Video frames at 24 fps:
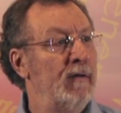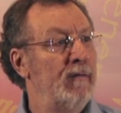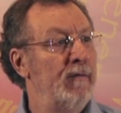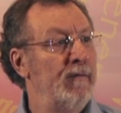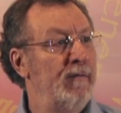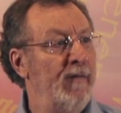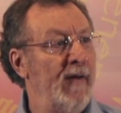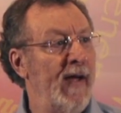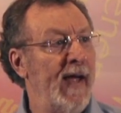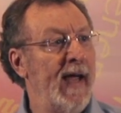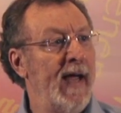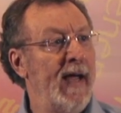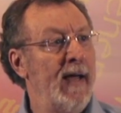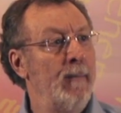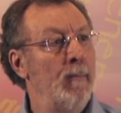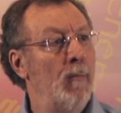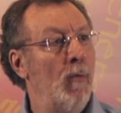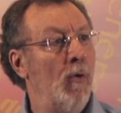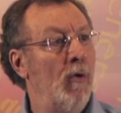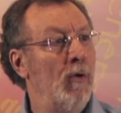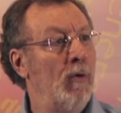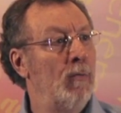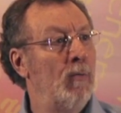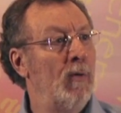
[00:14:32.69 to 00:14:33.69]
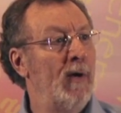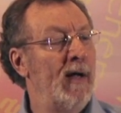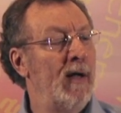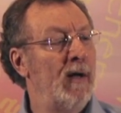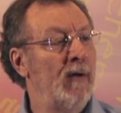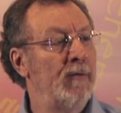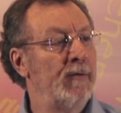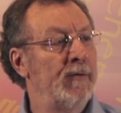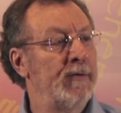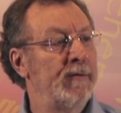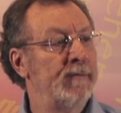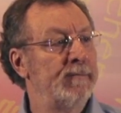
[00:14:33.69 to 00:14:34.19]
fame, or
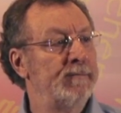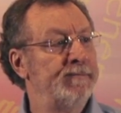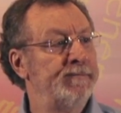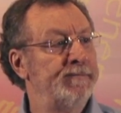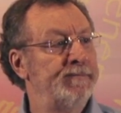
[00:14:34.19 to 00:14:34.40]
wealth.